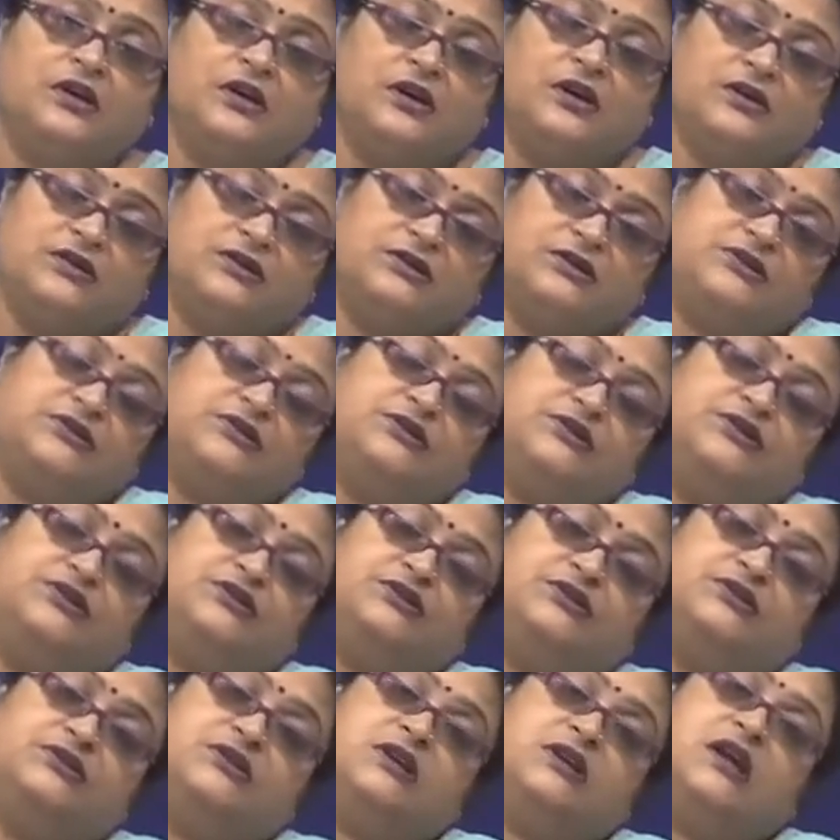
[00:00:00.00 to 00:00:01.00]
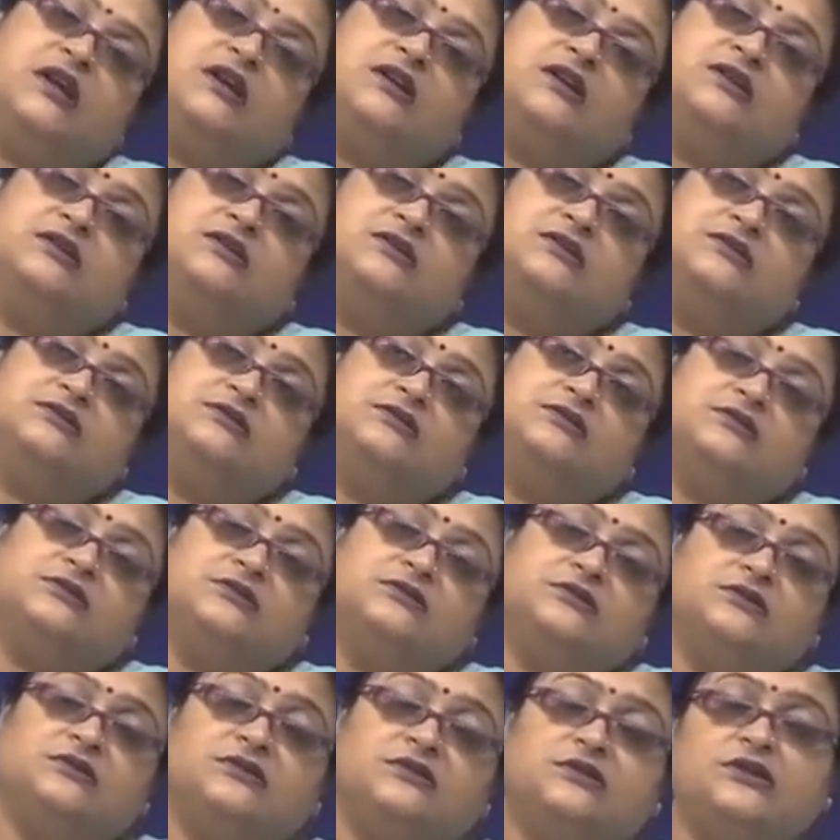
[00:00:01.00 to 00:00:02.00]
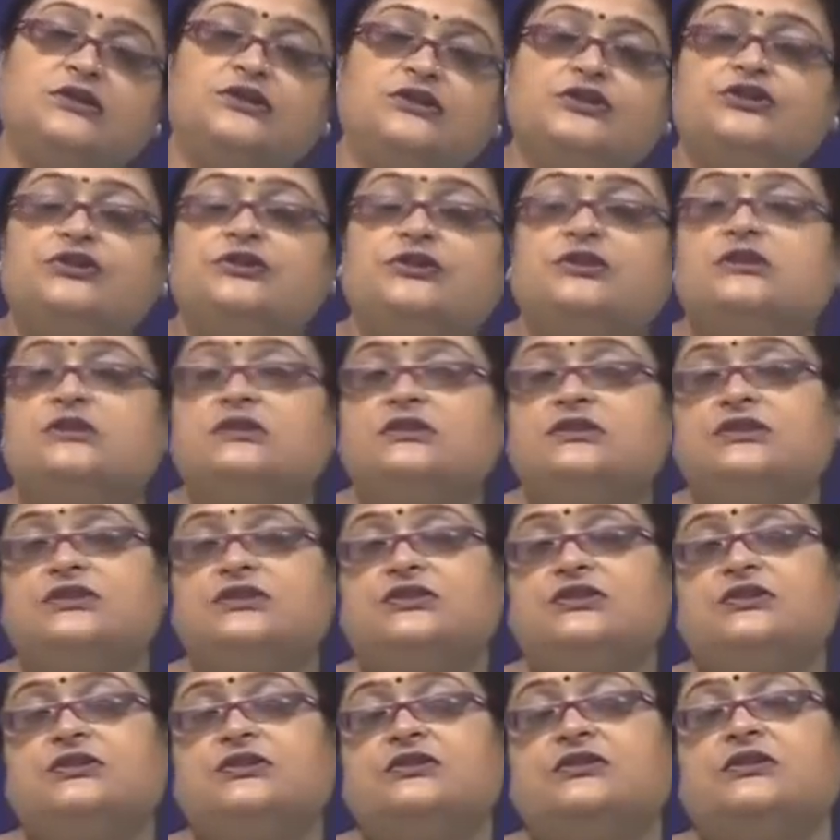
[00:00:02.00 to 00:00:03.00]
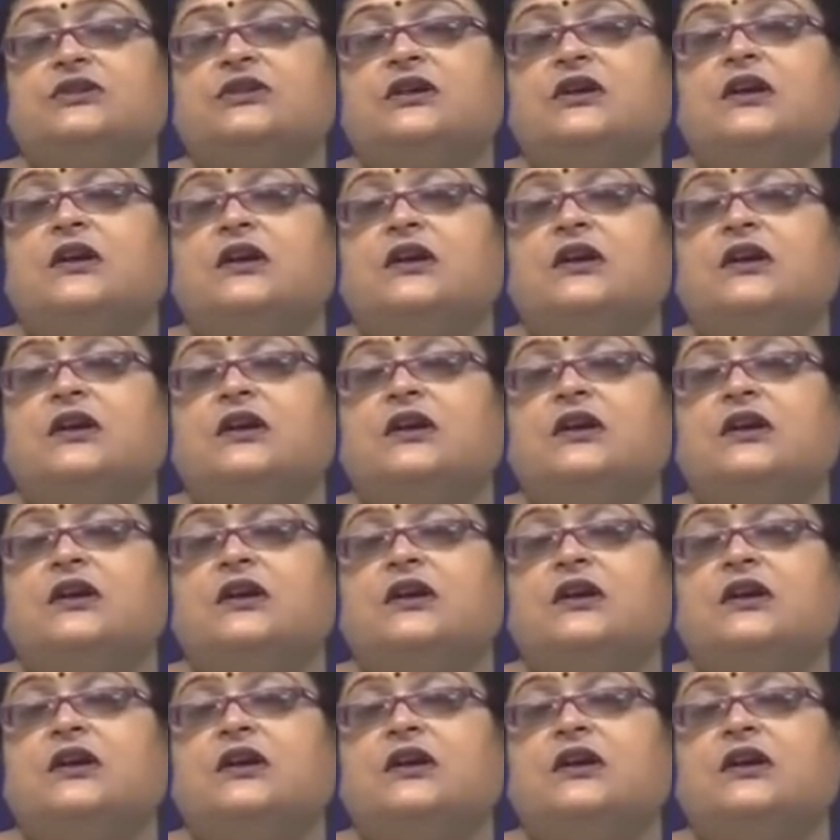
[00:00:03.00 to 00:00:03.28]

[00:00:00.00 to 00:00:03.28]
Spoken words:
a decision and initial decision,